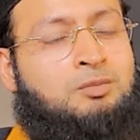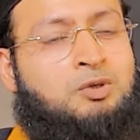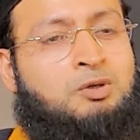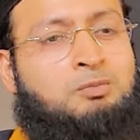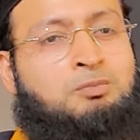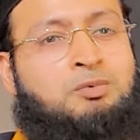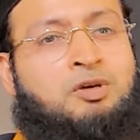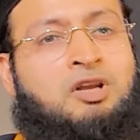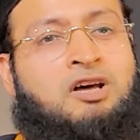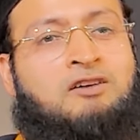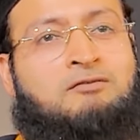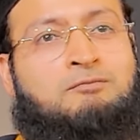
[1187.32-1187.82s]

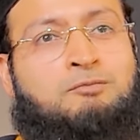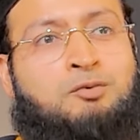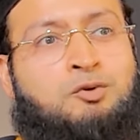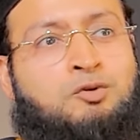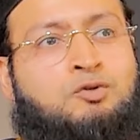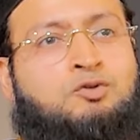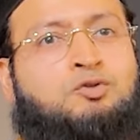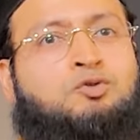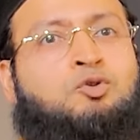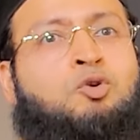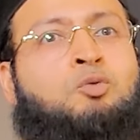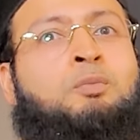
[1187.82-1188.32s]
People have
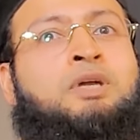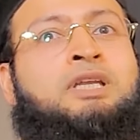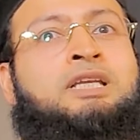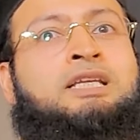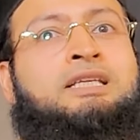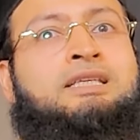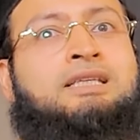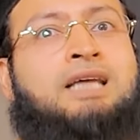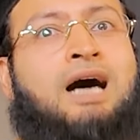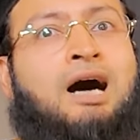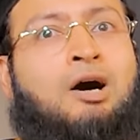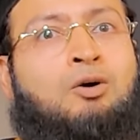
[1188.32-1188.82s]
put so
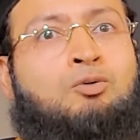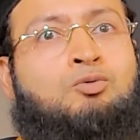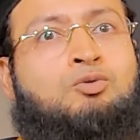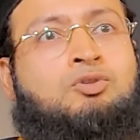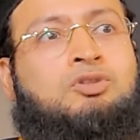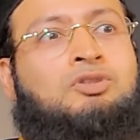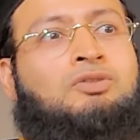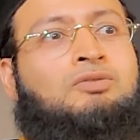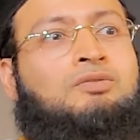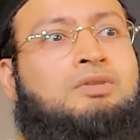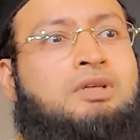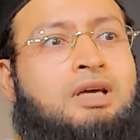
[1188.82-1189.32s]
many
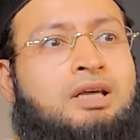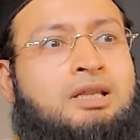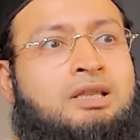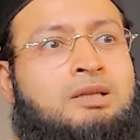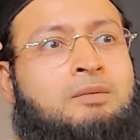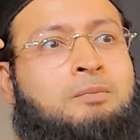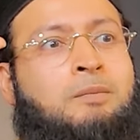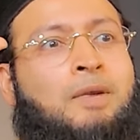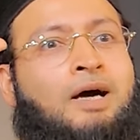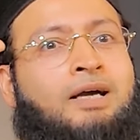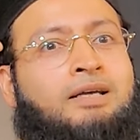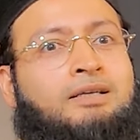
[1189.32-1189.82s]
doubts in
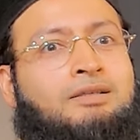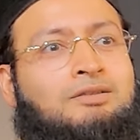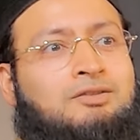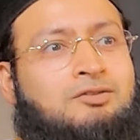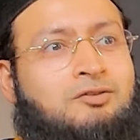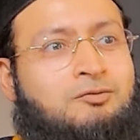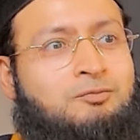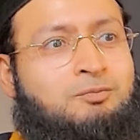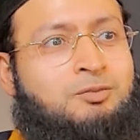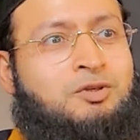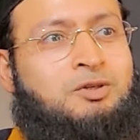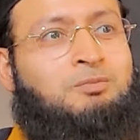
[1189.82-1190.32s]
the minds
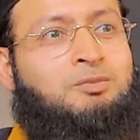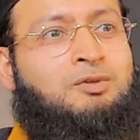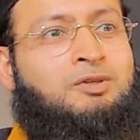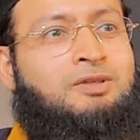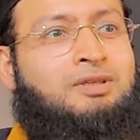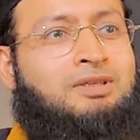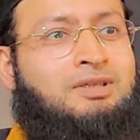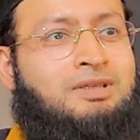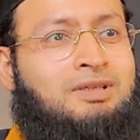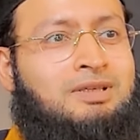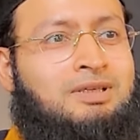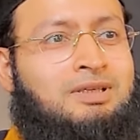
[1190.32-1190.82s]
of
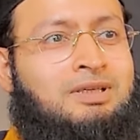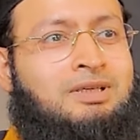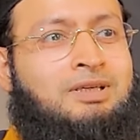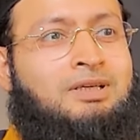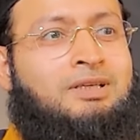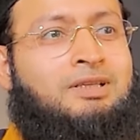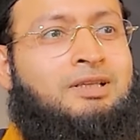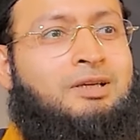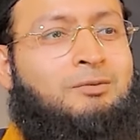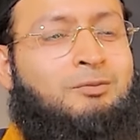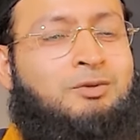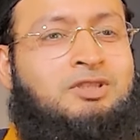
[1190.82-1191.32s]
people
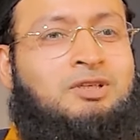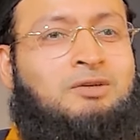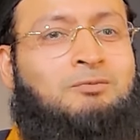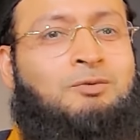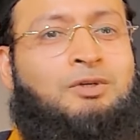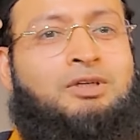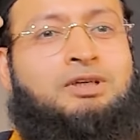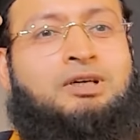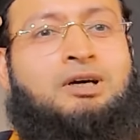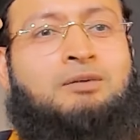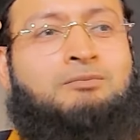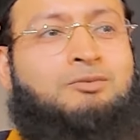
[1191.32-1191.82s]
that when
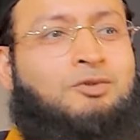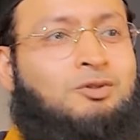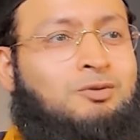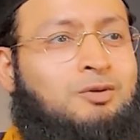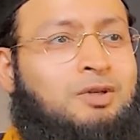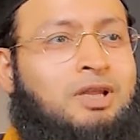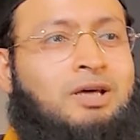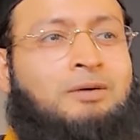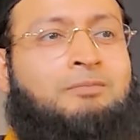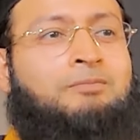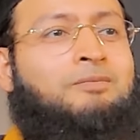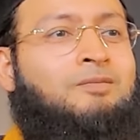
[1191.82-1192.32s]
someone comes to
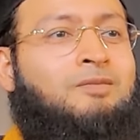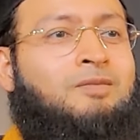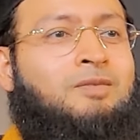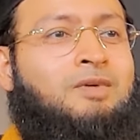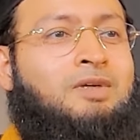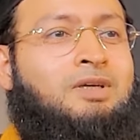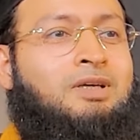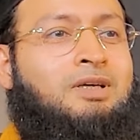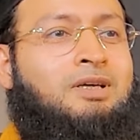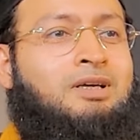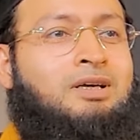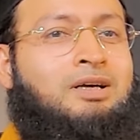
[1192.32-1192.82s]
them,
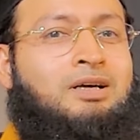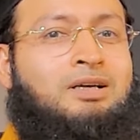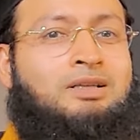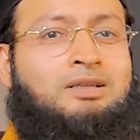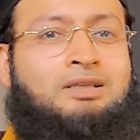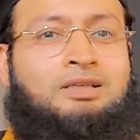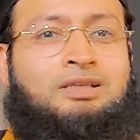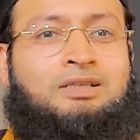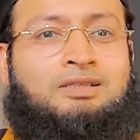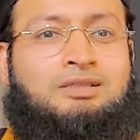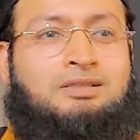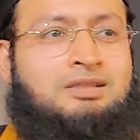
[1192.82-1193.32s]

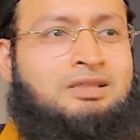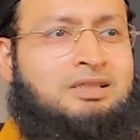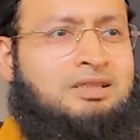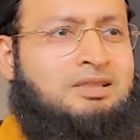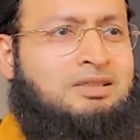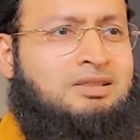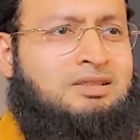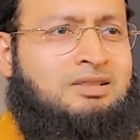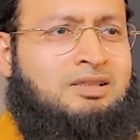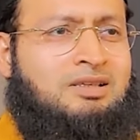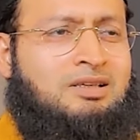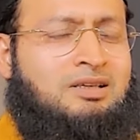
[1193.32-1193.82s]

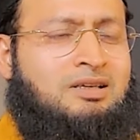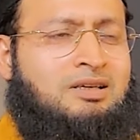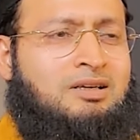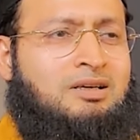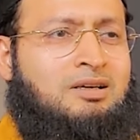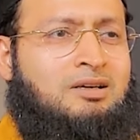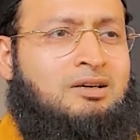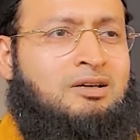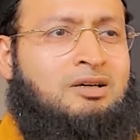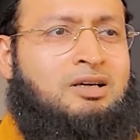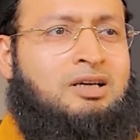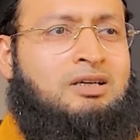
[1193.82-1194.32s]
these
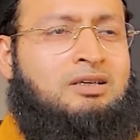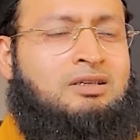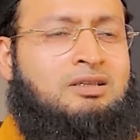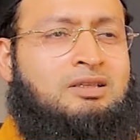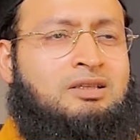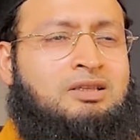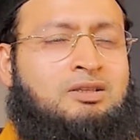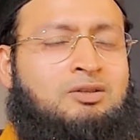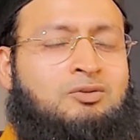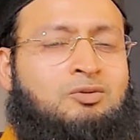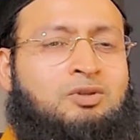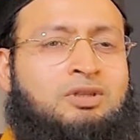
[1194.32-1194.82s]

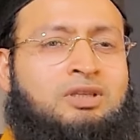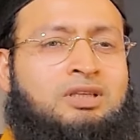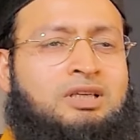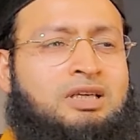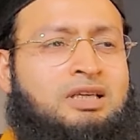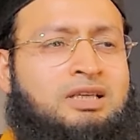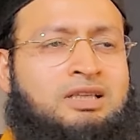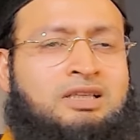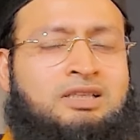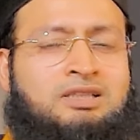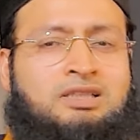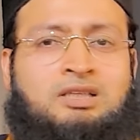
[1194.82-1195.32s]

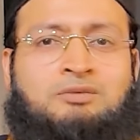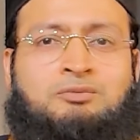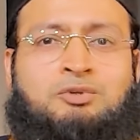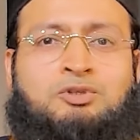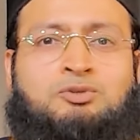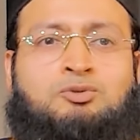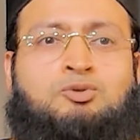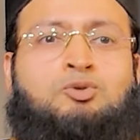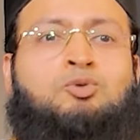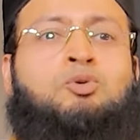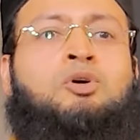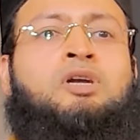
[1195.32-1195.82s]

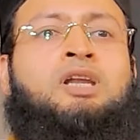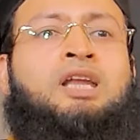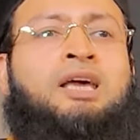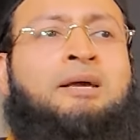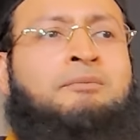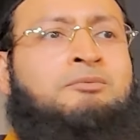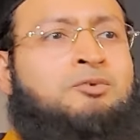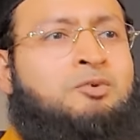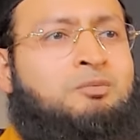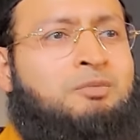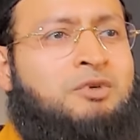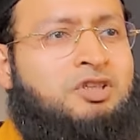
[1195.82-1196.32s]
individuals who
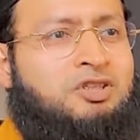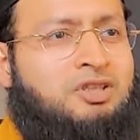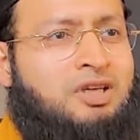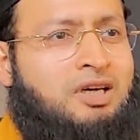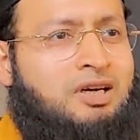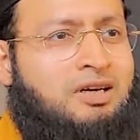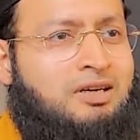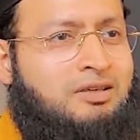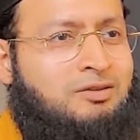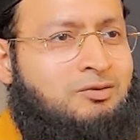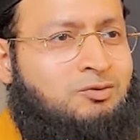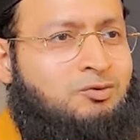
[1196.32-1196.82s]
claim to be
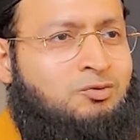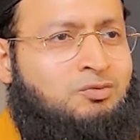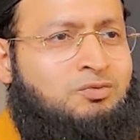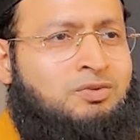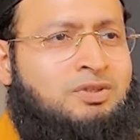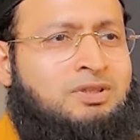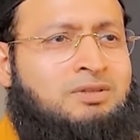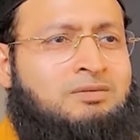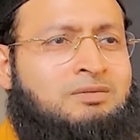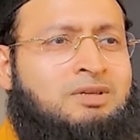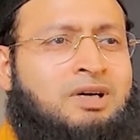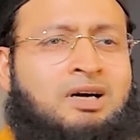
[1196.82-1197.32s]
Shaykh and
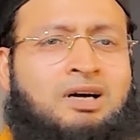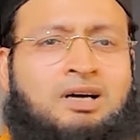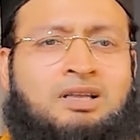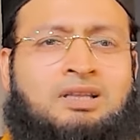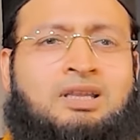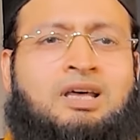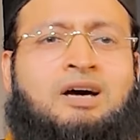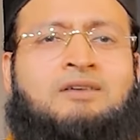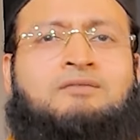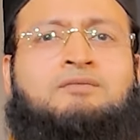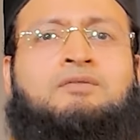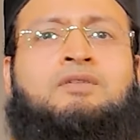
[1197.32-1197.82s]
Sufi,
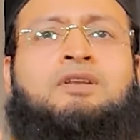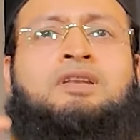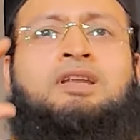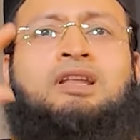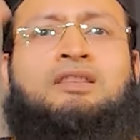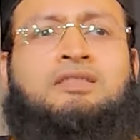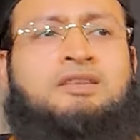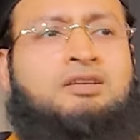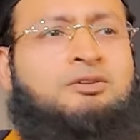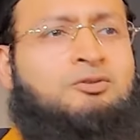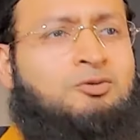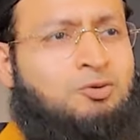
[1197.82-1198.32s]
they have
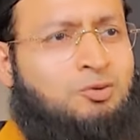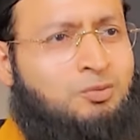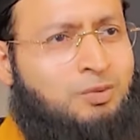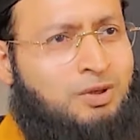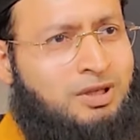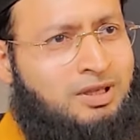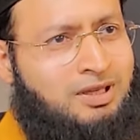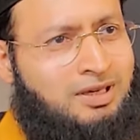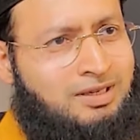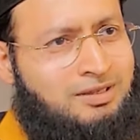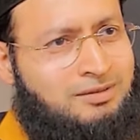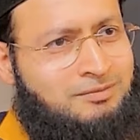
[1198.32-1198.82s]
nothing to do
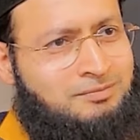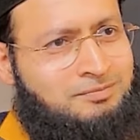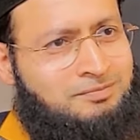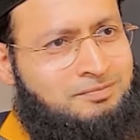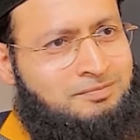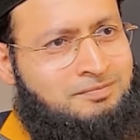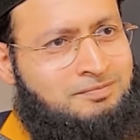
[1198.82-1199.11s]
with that.